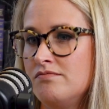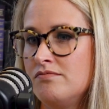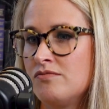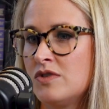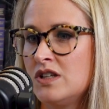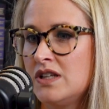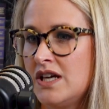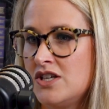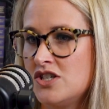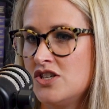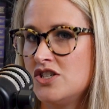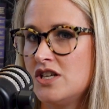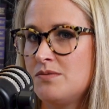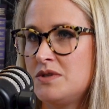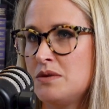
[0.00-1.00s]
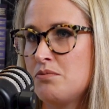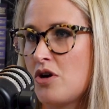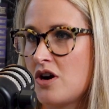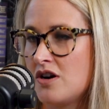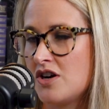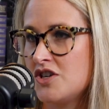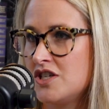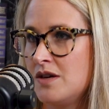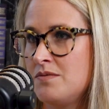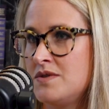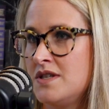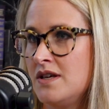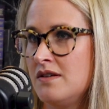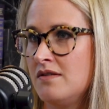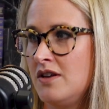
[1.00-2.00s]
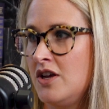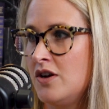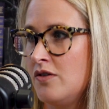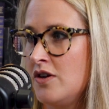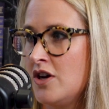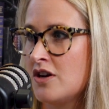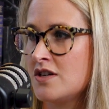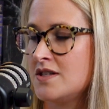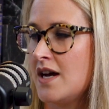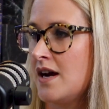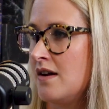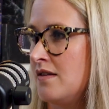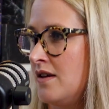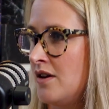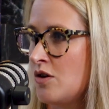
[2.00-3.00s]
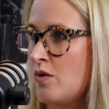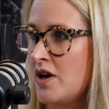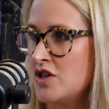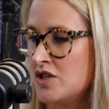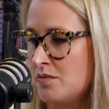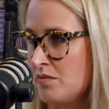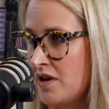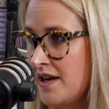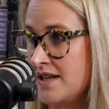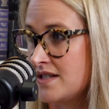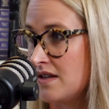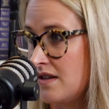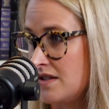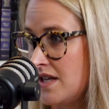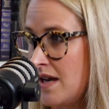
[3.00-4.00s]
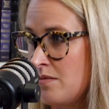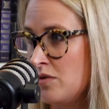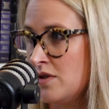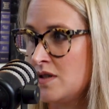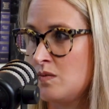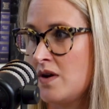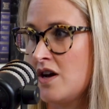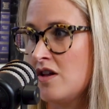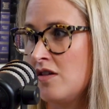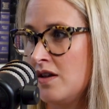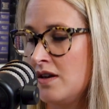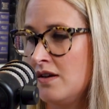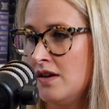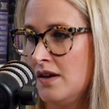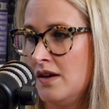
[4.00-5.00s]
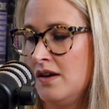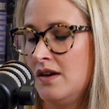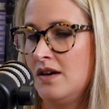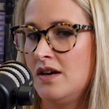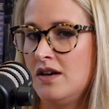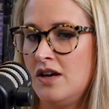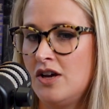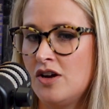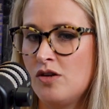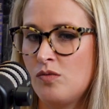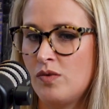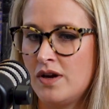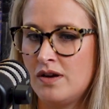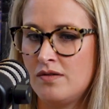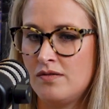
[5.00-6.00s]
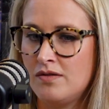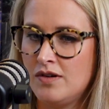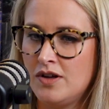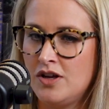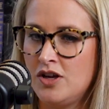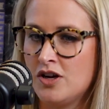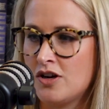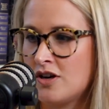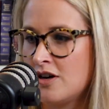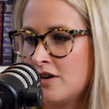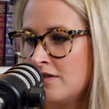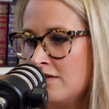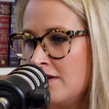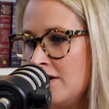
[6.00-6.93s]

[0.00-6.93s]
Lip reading: relationships and partnerships that your side of the equation brings to the table as well. And when your